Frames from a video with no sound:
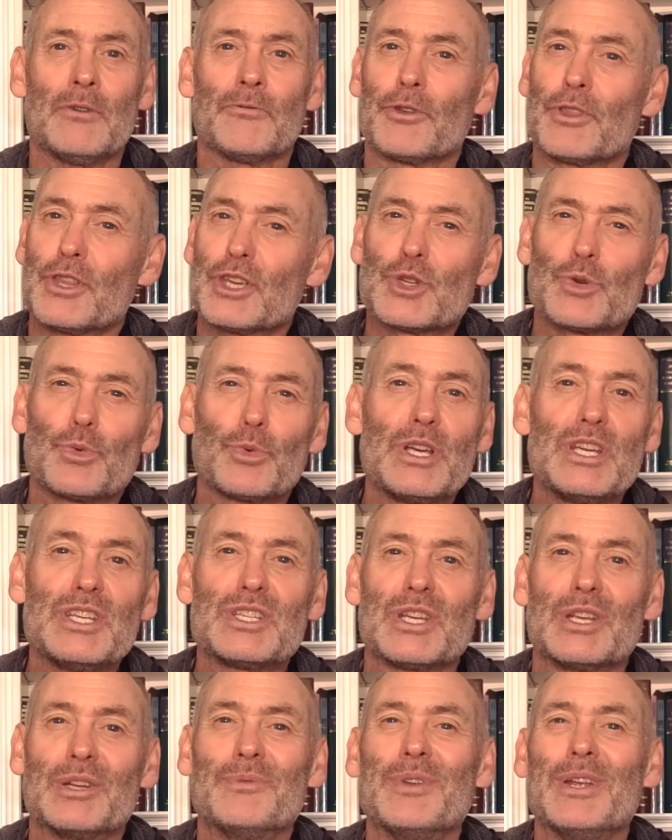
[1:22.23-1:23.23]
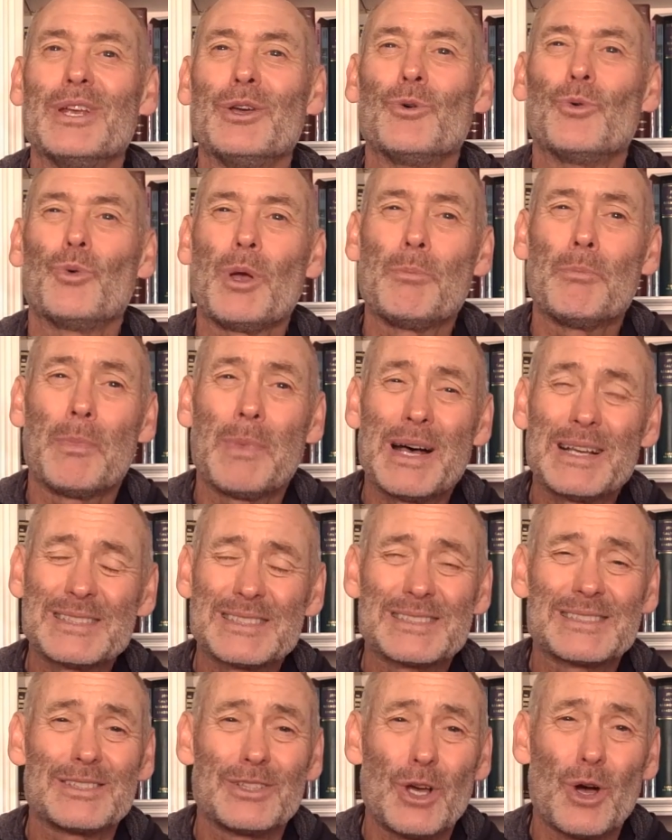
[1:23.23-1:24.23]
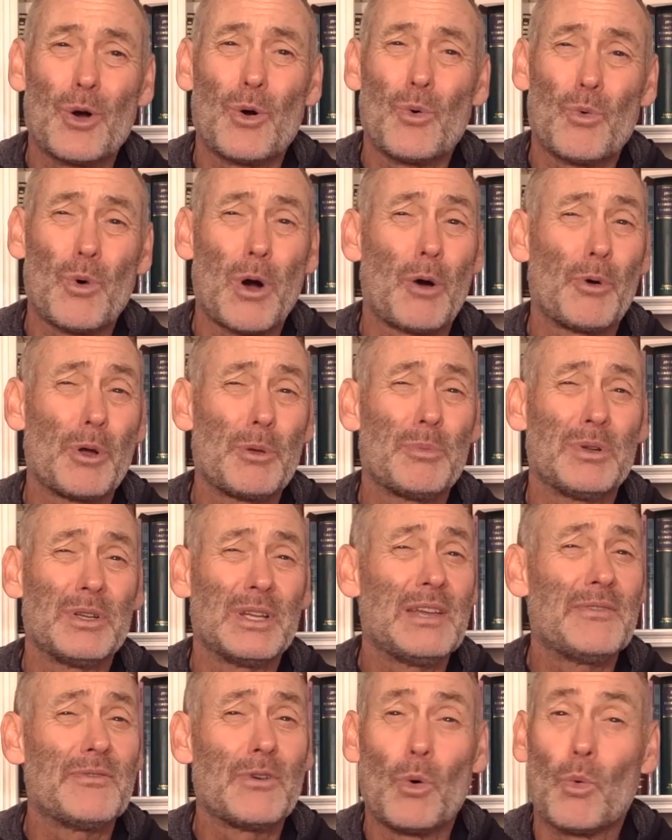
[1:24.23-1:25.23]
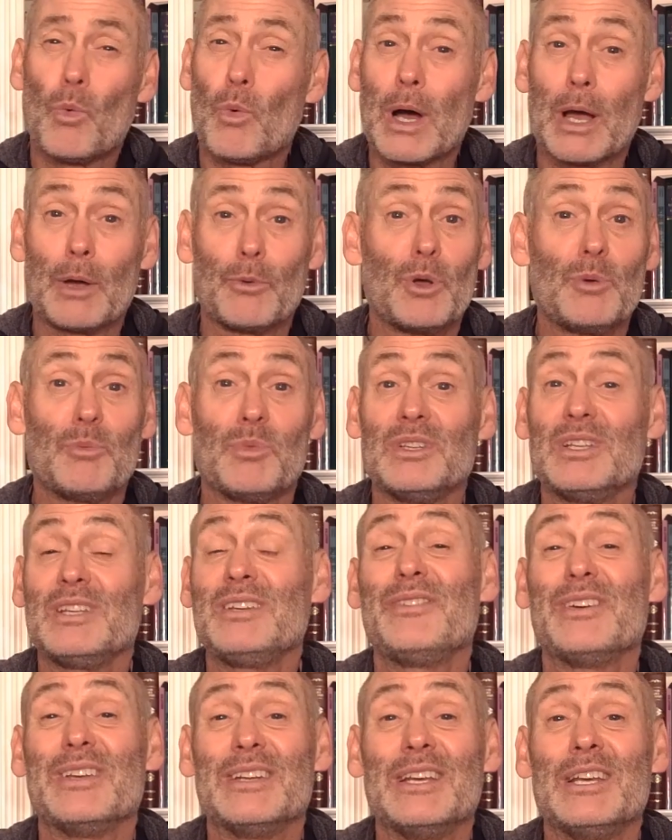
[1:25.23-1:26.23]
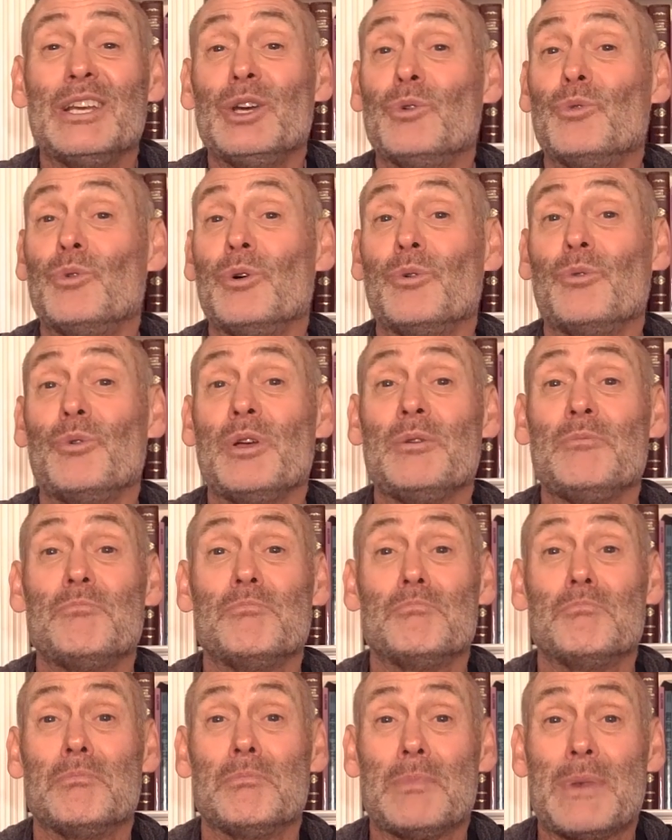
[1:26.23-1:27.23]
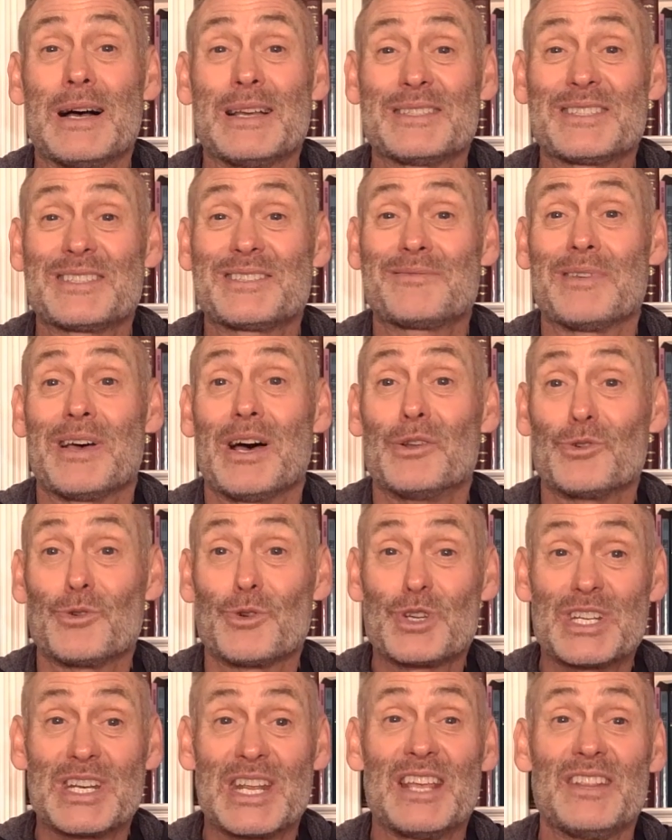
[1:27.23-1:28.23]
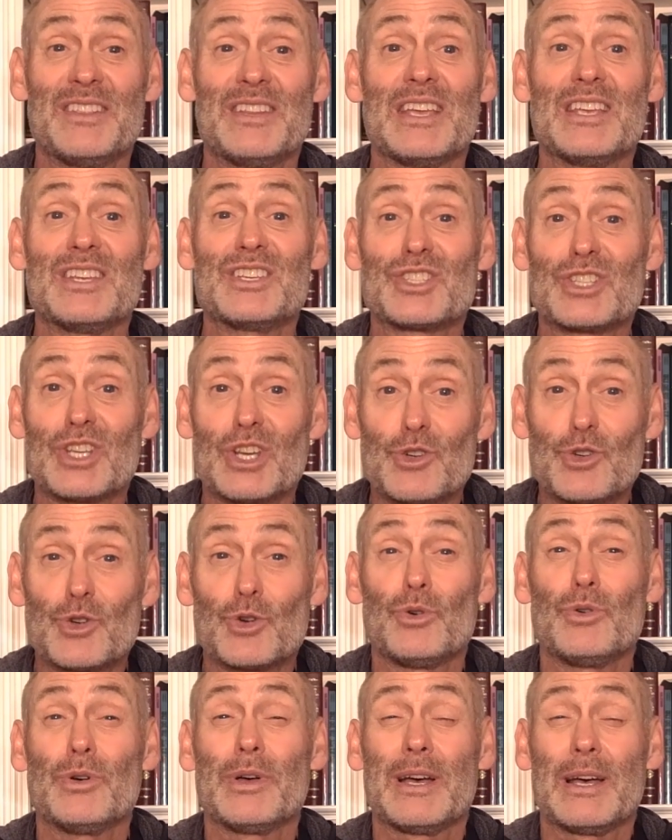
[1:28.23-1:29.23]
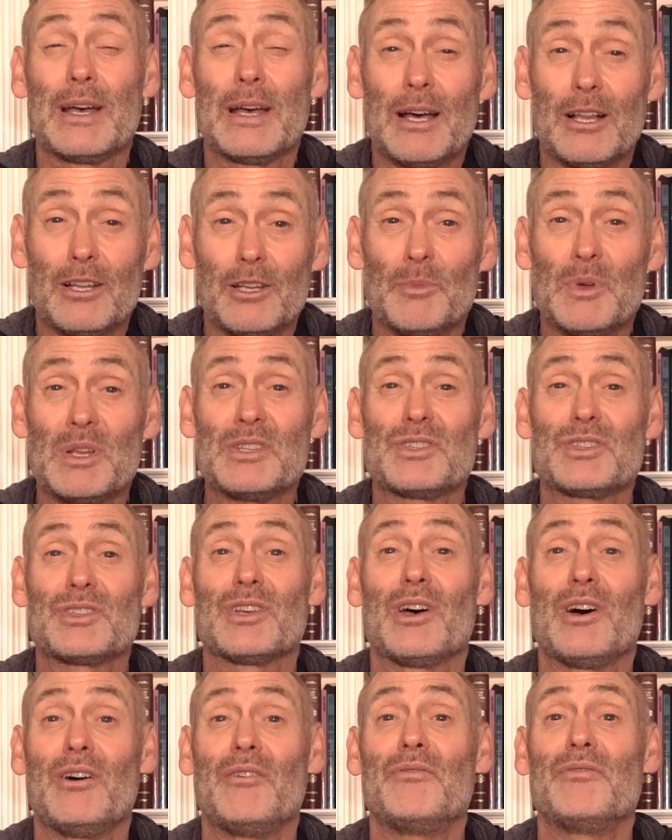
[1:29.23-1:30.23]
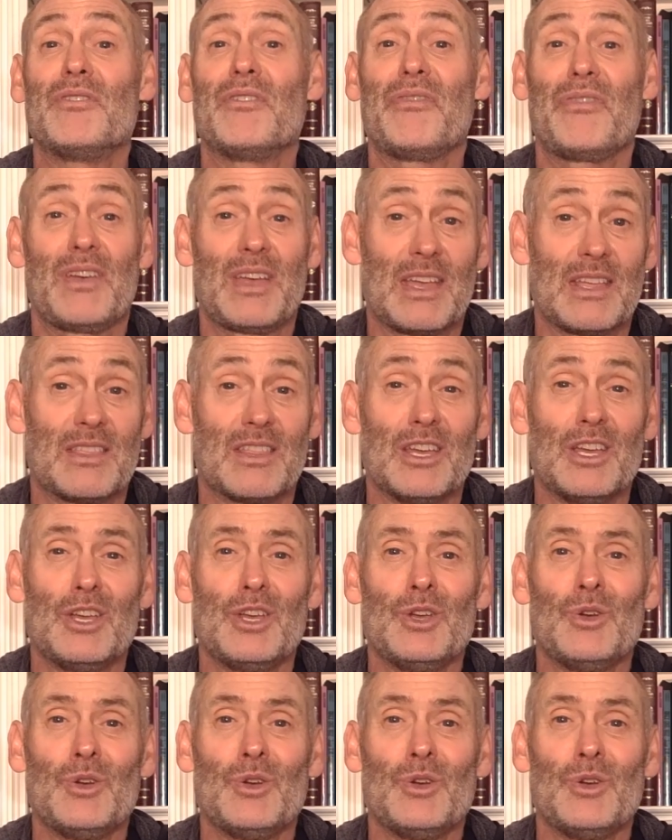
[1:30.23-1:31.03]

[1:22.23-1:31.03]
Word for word: For this reason, we must know what we believe and why we believe it. We must understand the essential elements of the faith.